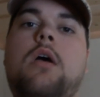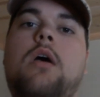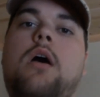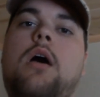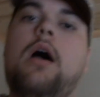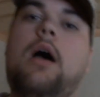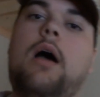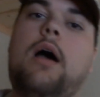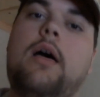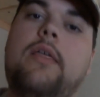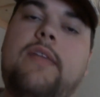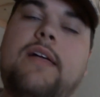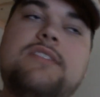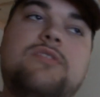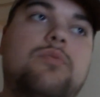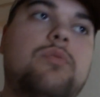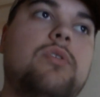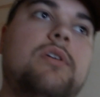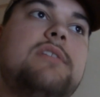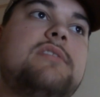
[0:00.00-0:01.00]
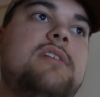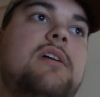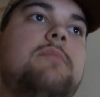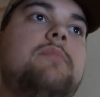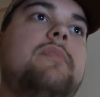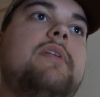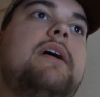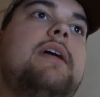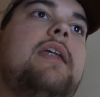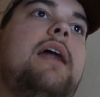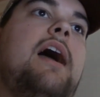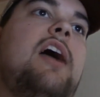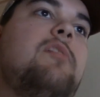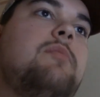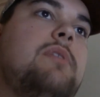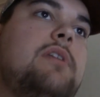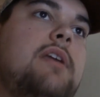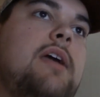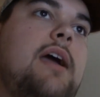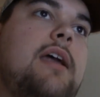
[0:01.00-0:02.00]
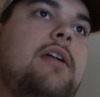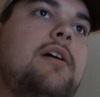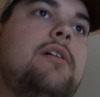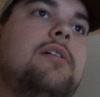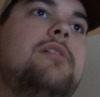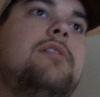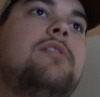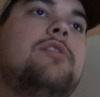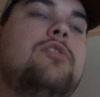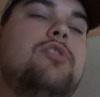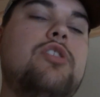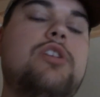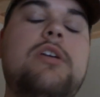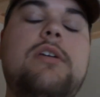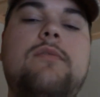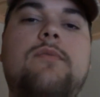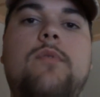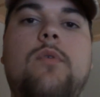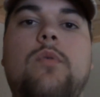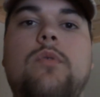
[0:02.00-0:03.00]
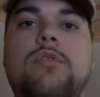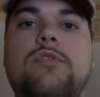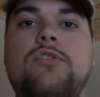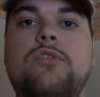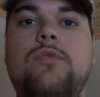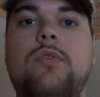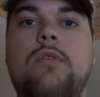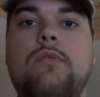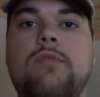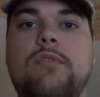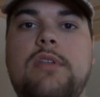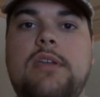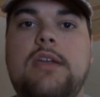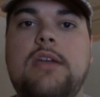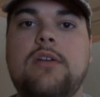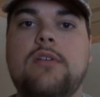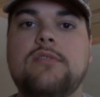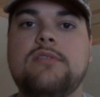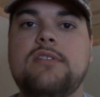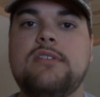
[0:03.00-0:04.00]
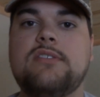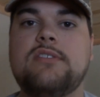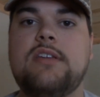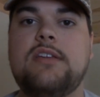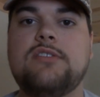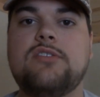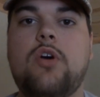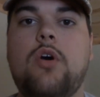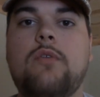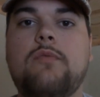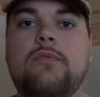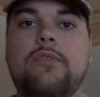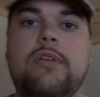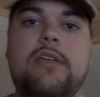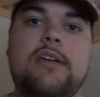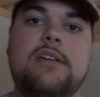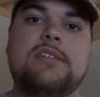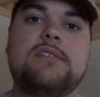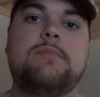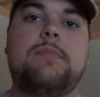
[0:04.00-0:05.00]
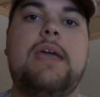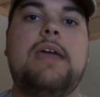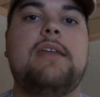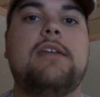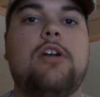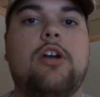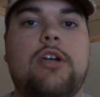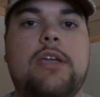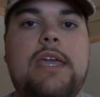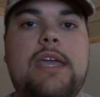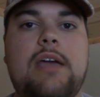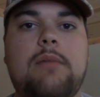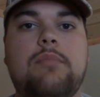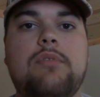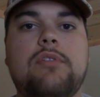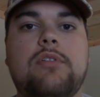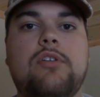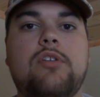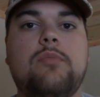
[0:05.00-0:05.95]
that's really something that I've been kind of looking forward to over the years, is hopefully expanding our camp a little